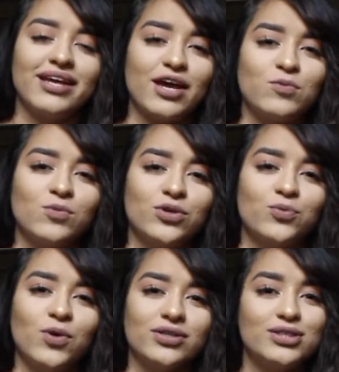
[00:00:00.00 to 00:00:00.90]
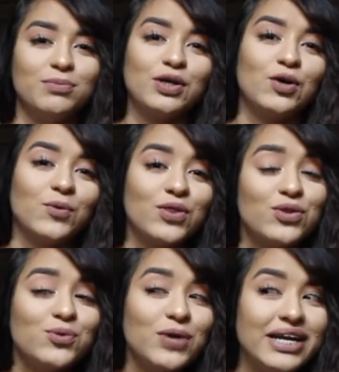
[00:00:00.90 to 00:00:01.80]
that I would want to be going
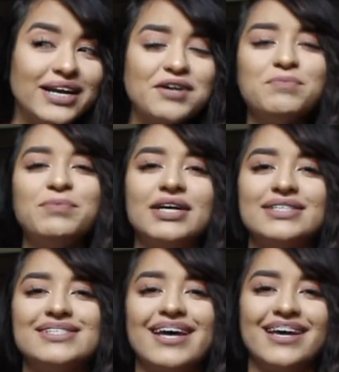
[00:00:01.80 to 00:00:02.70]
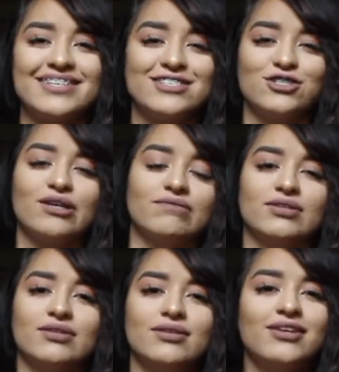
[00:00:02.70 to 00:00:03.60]
through right now, but I guess I just have
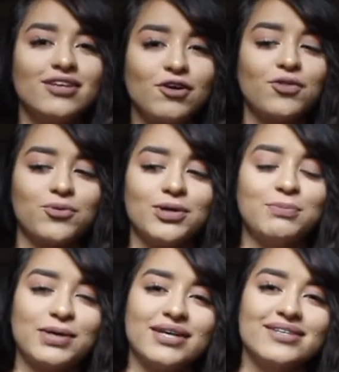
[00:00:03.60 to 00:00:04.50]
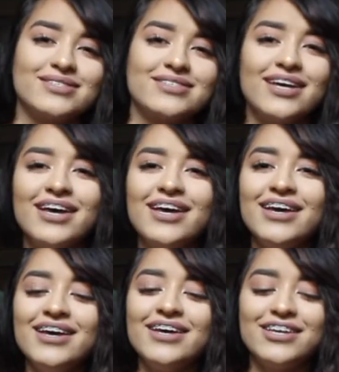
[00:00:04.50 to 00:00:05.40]
to go through it because,
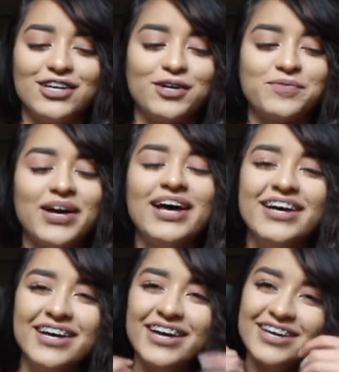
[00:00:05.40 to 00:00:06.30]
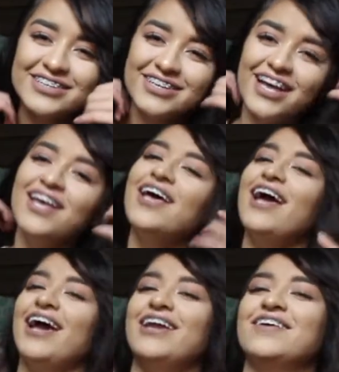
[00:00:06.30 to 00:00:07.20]
you know.
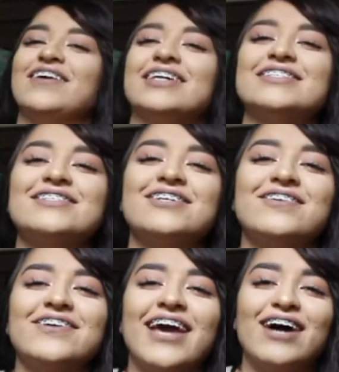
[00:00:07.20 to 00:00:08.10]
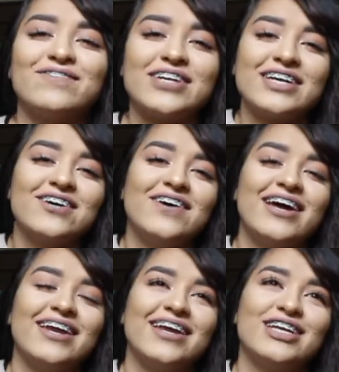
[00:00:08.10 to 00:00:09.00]
Anyways, so yeah, I'm gonna go
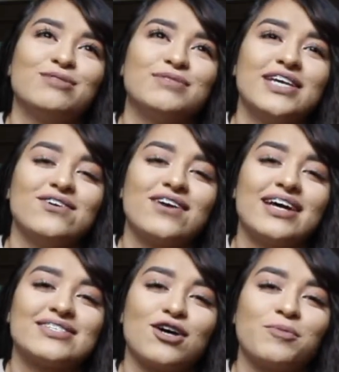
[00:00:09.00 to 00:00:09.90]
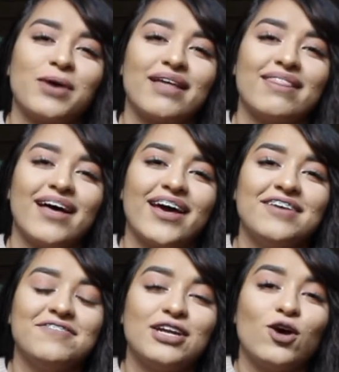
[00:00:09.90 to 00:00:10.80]
ahead and update you guys on my
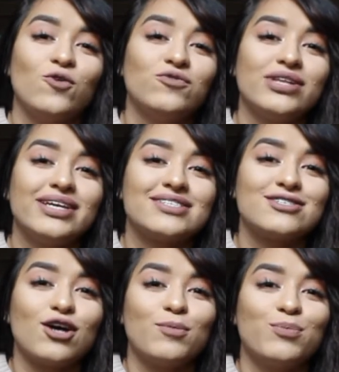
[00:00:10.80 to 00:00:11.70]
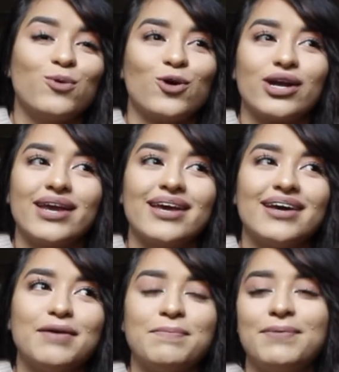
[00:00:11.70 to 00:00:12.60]
life, and hopefully it's not
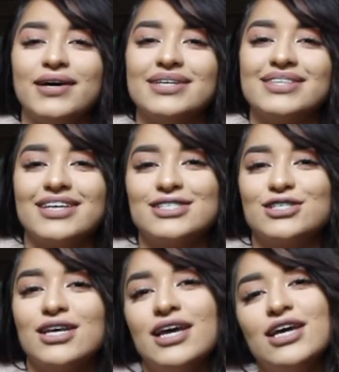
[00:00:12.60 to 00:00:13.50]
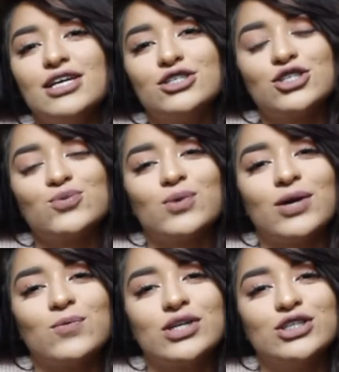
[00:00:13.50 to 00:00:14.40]
boring, but that's just what
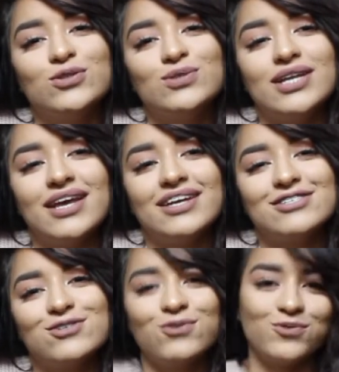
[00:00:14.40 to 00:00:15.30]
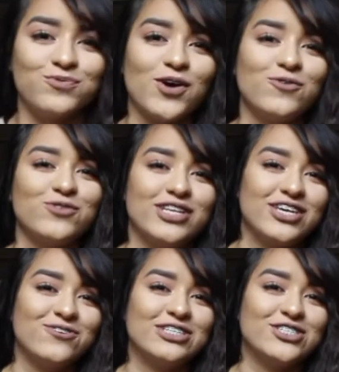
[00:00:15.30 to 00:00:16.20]
I want to do today, so hopefully
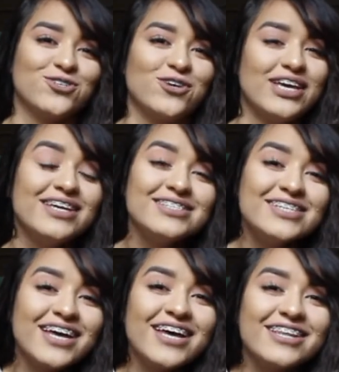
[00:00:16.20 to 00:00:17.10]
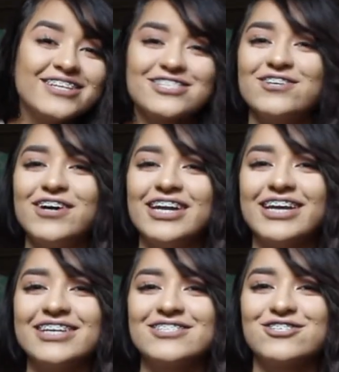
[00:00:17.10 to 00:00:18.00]
you enjoy it, and let's go ahead
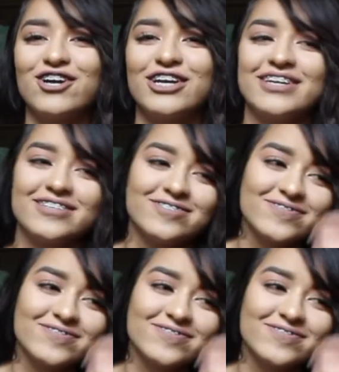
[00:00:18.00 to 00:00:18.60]
and get started.